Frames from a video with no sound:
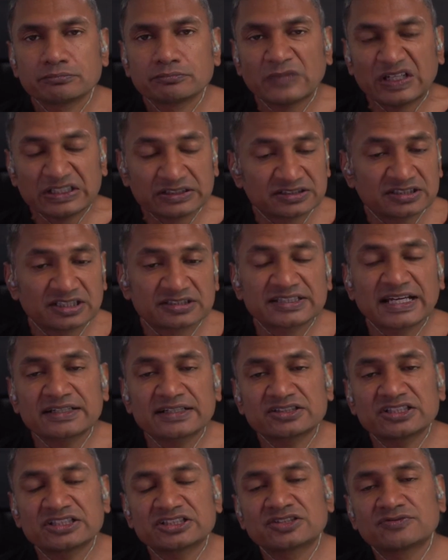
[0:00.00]
It is the
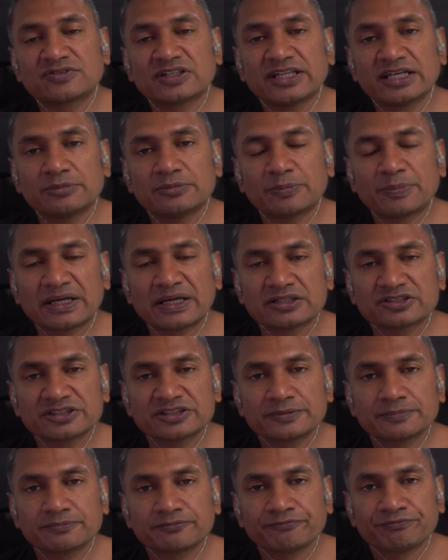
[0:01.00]
tactics of the Labour Party,
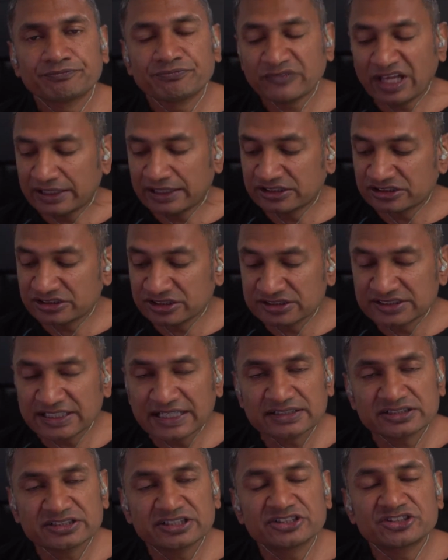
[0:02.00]
and it's the
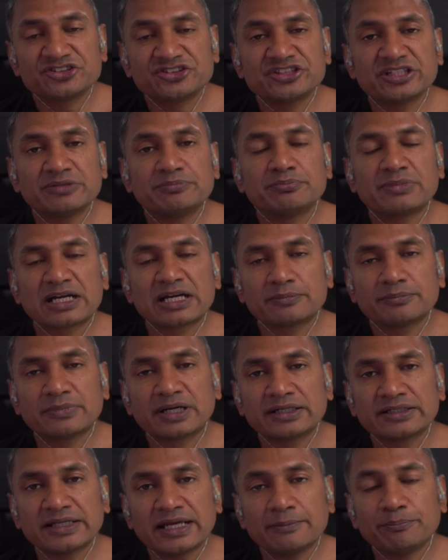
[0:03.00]
tactics Jim
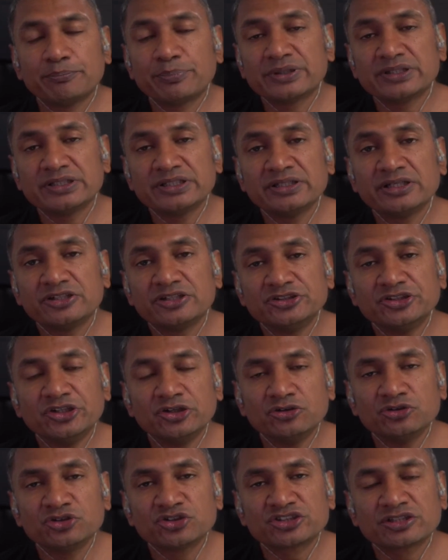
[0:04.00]
McMahon MP
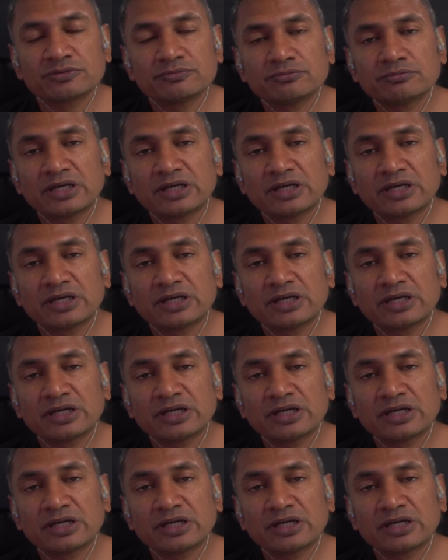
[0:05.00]
used,